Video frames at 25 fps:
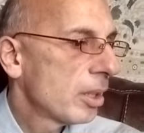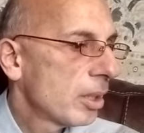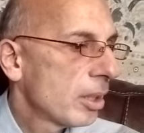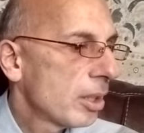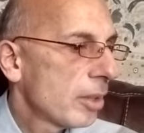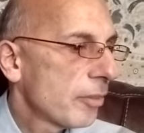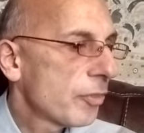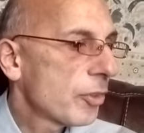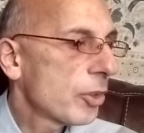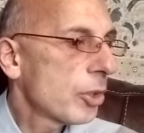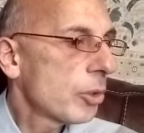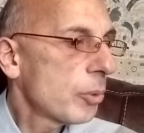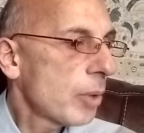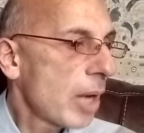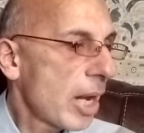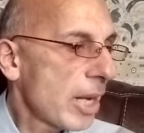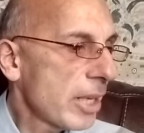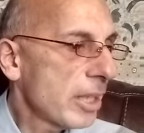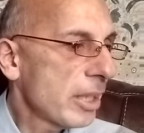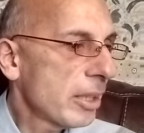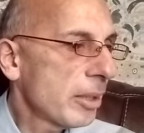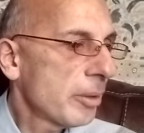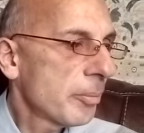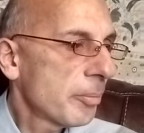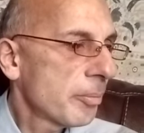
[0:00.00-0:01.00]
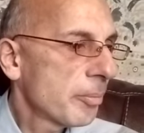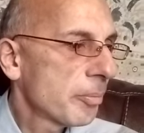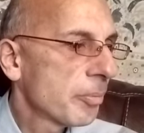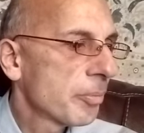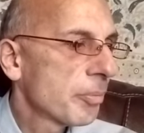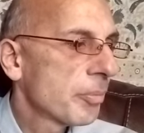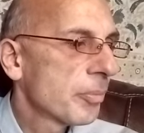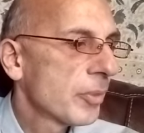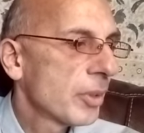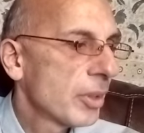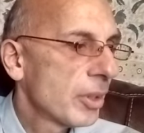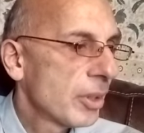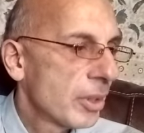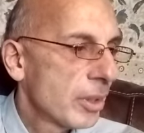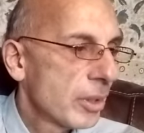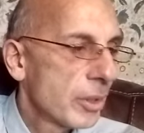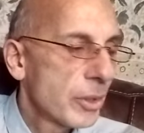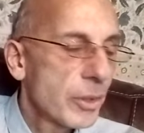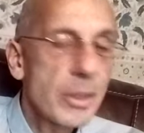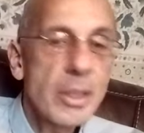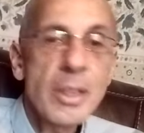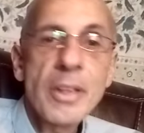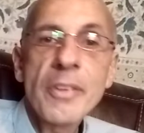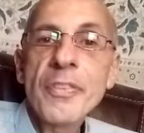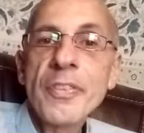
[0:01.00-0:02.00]
if you're writing,
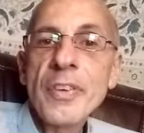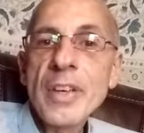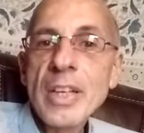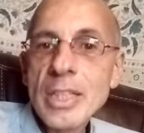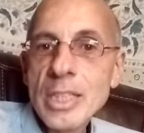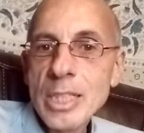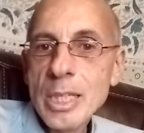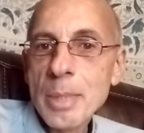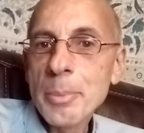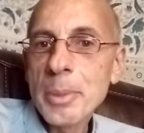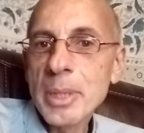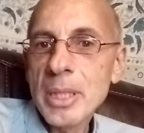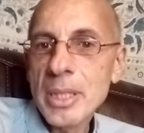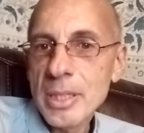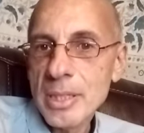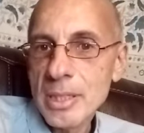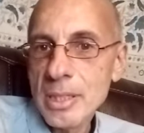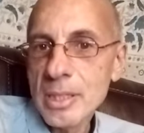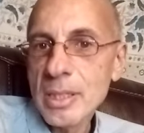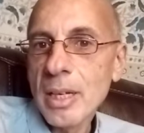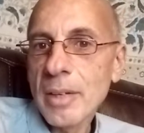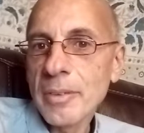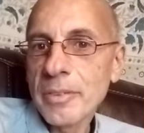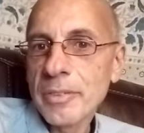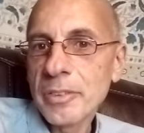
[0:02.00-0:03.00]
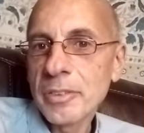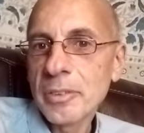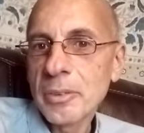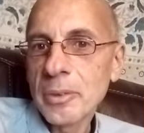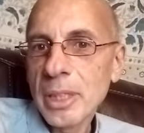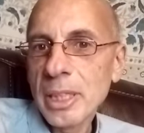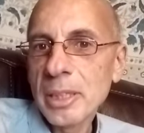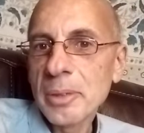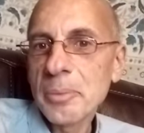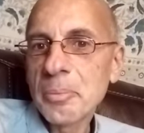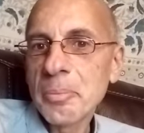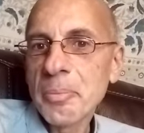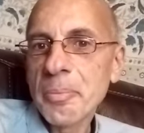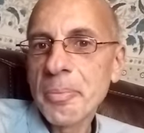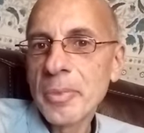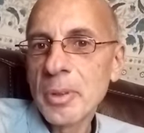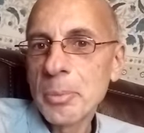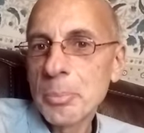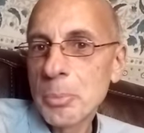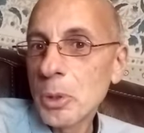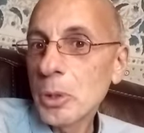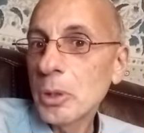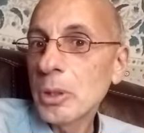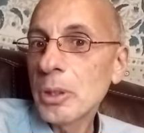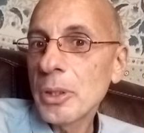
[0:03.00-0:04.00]
you're going to face some of this stuff, right?
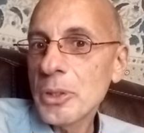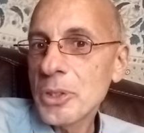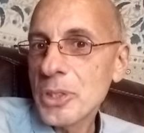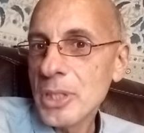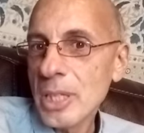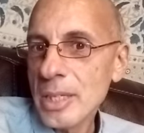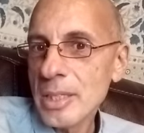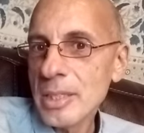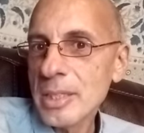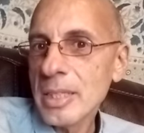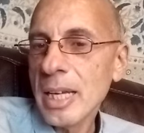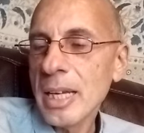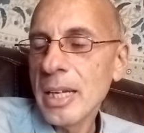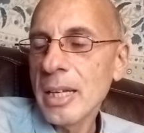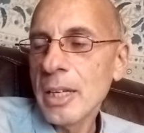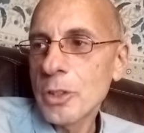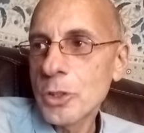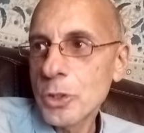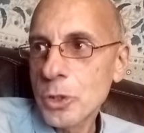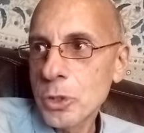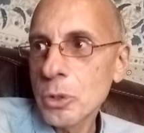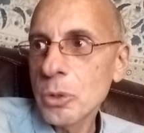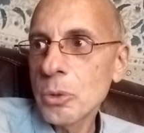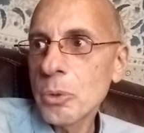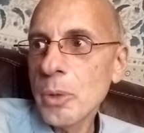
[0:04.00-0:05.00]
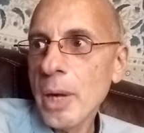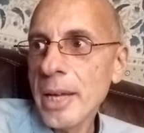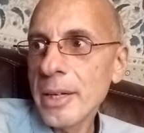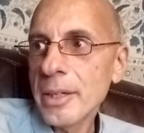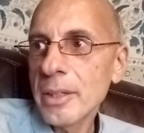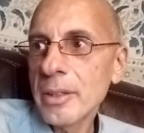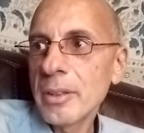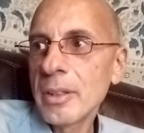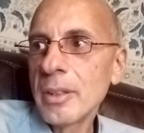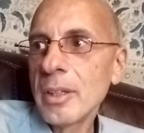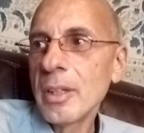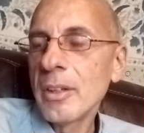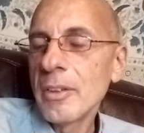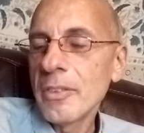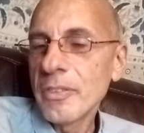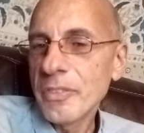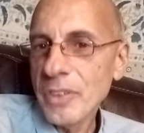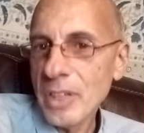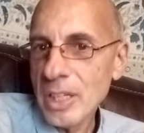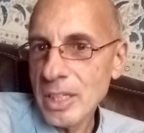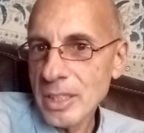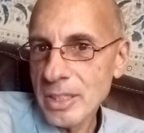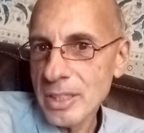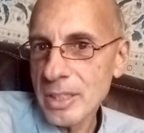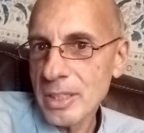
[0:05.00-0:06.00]
Bergler says that. A true writer
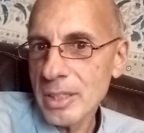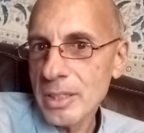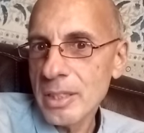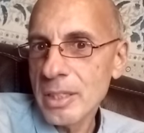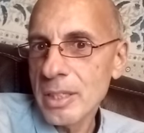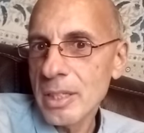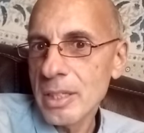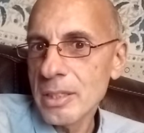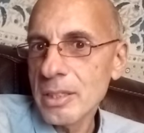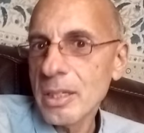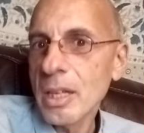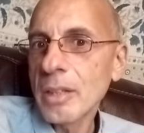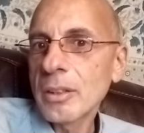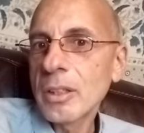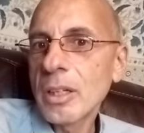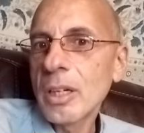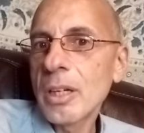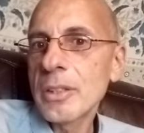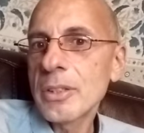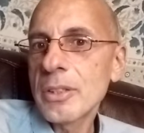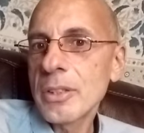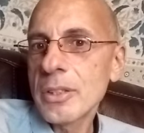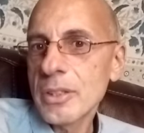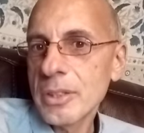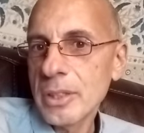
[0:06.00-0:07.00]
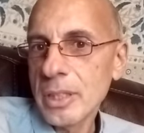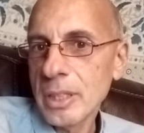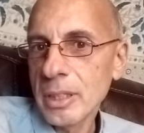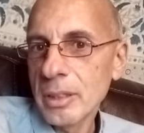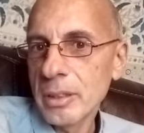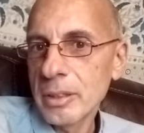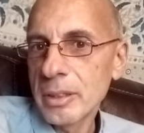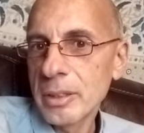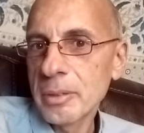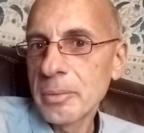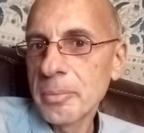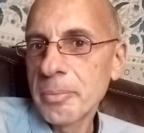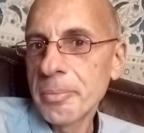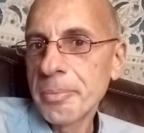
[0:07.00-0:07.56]
faces his unconscious guilt.